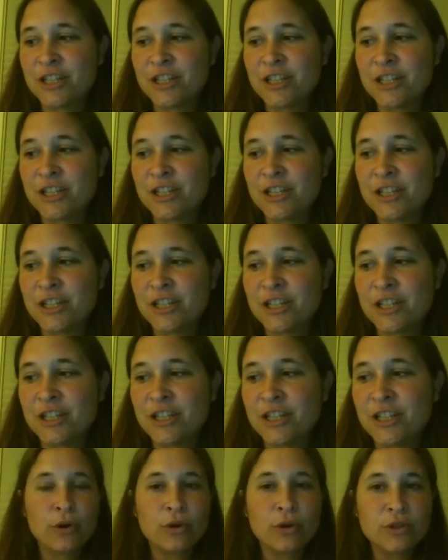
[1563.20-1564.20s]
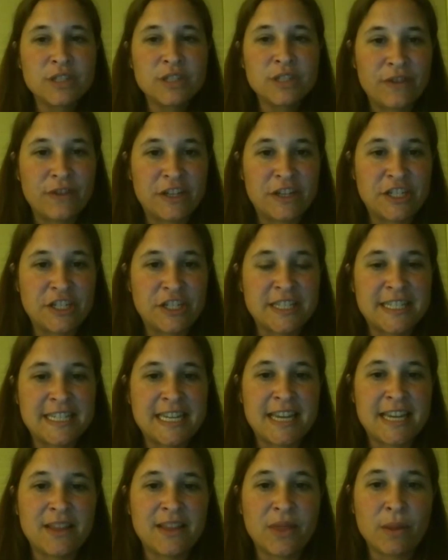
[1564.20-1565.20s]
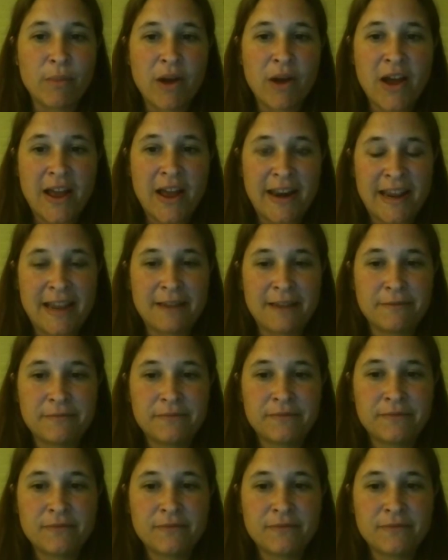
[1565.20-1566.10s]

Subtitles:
To a mineral deficiency in the body.